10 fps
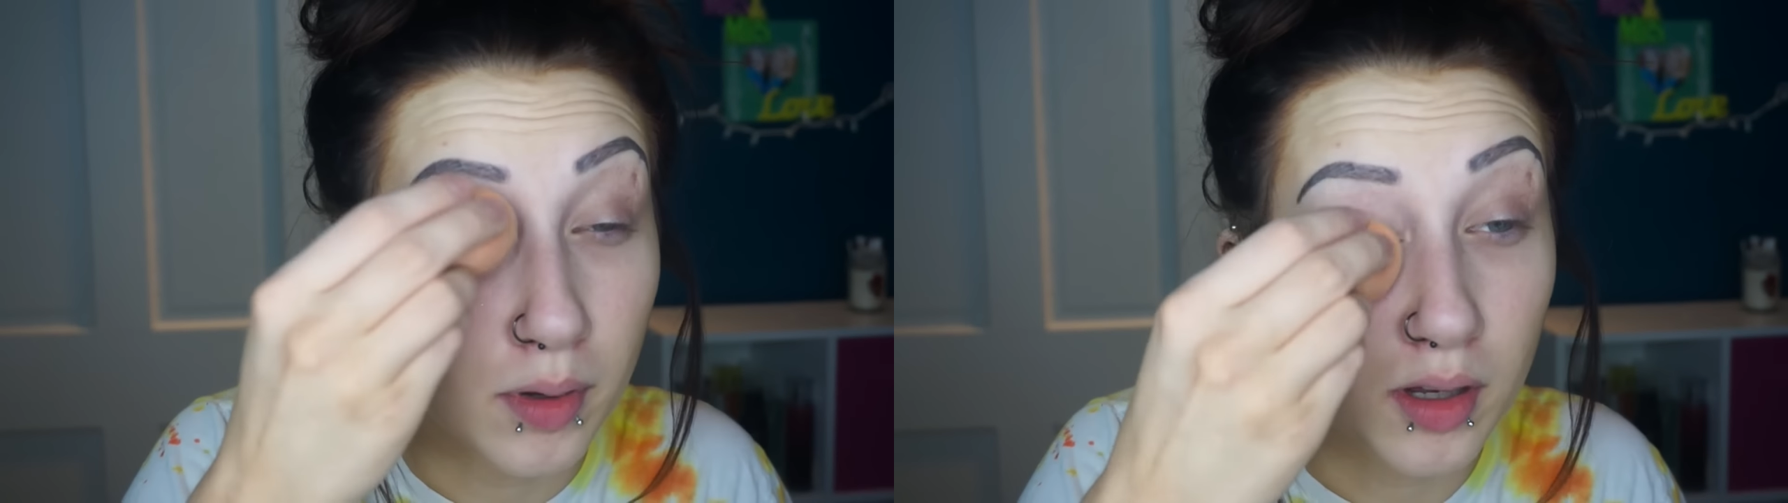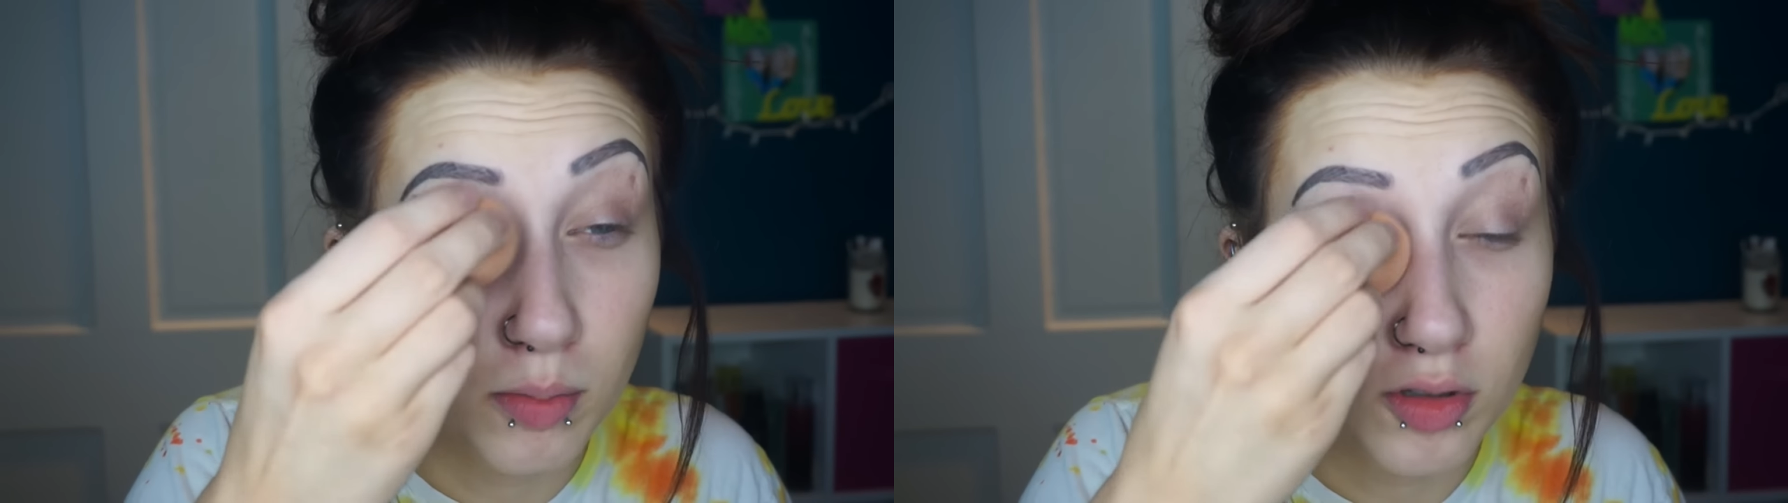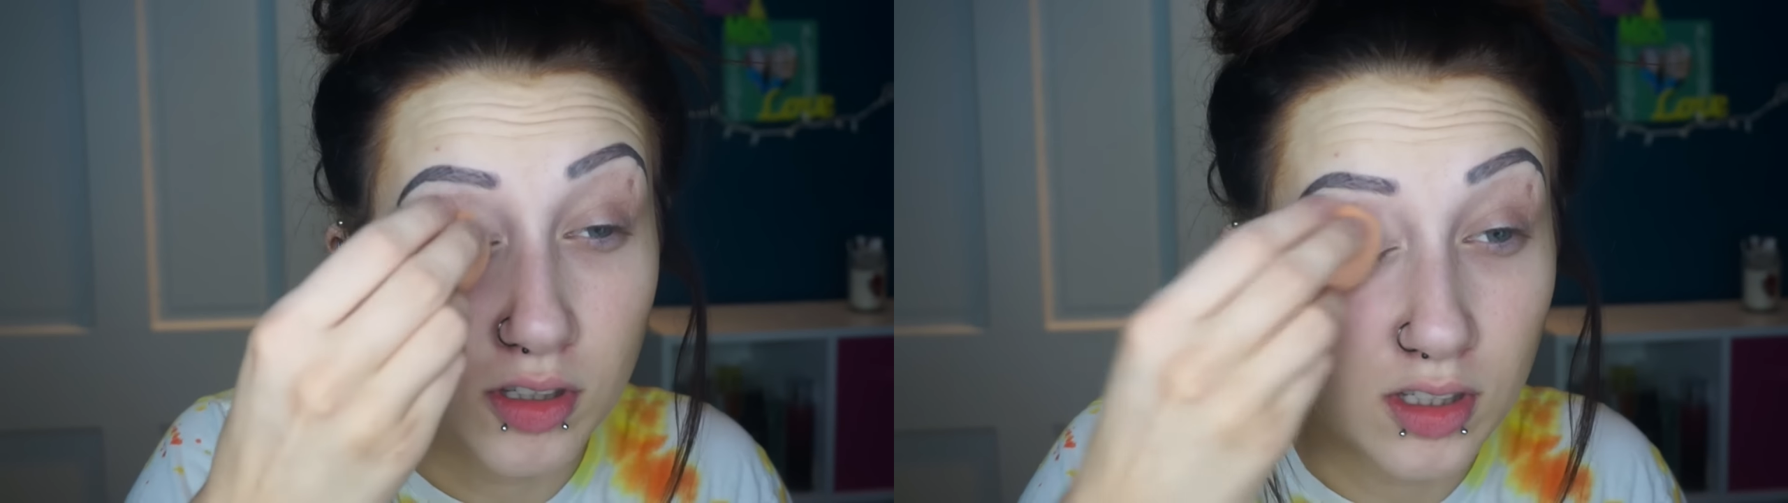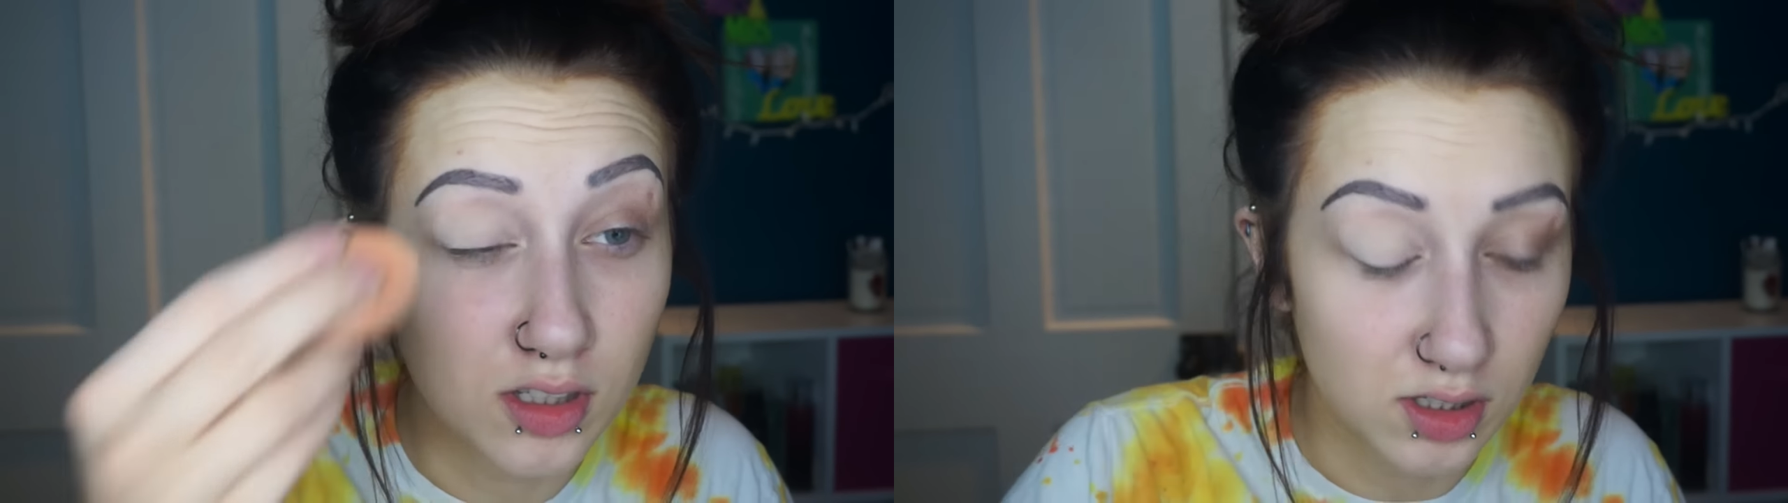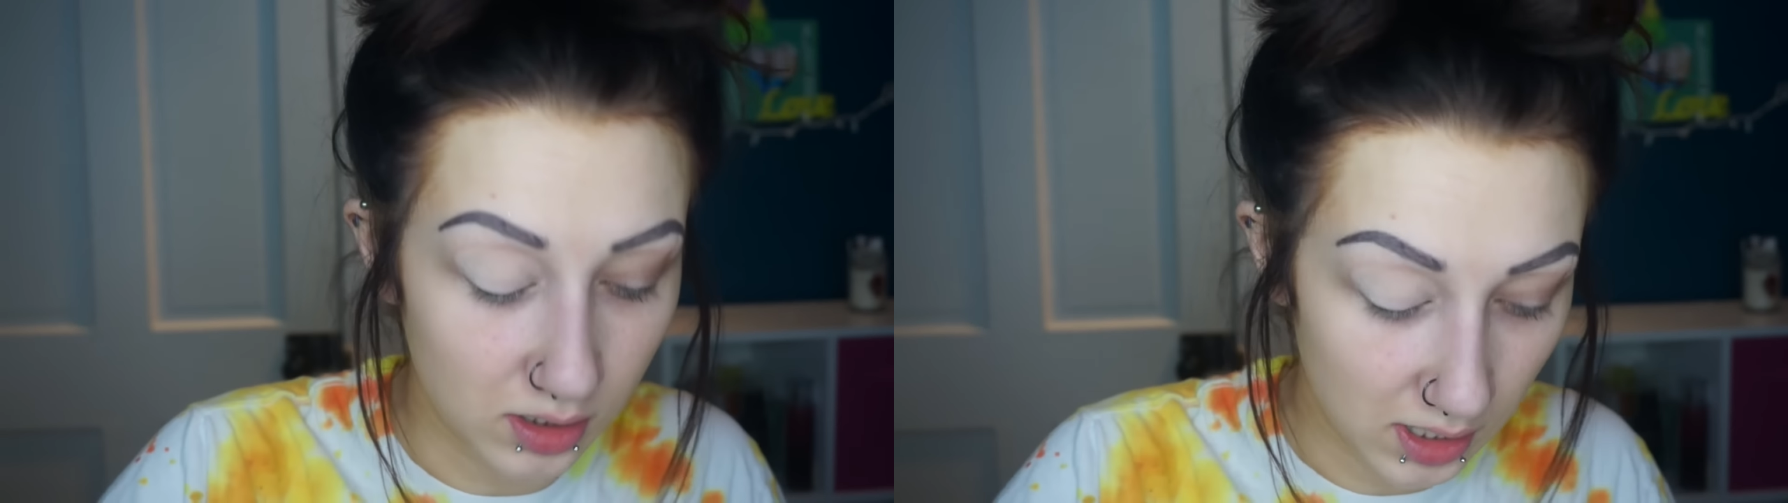but I'm using
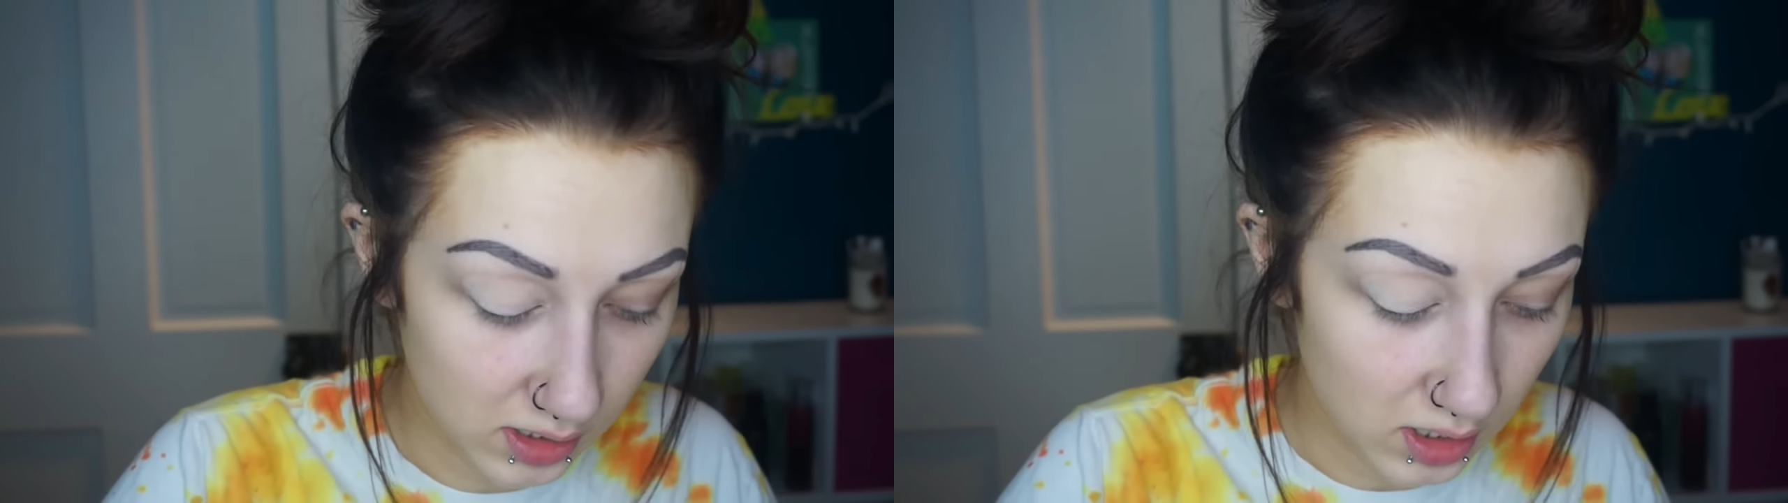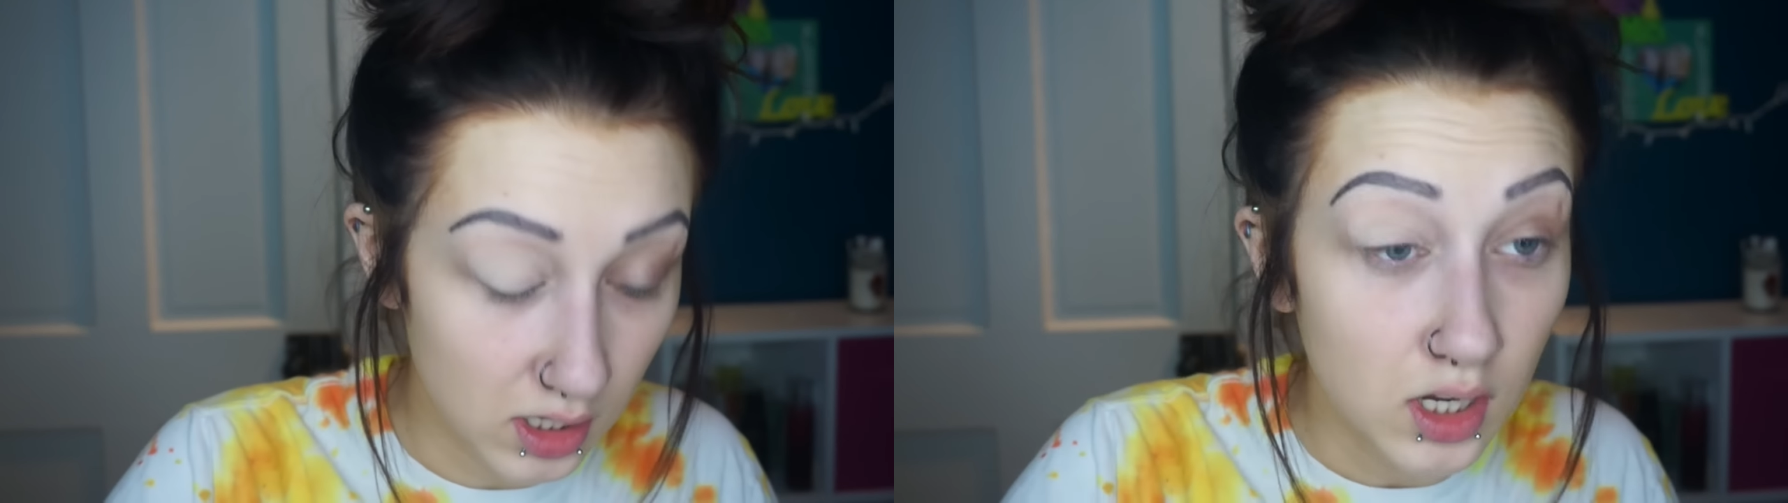this to set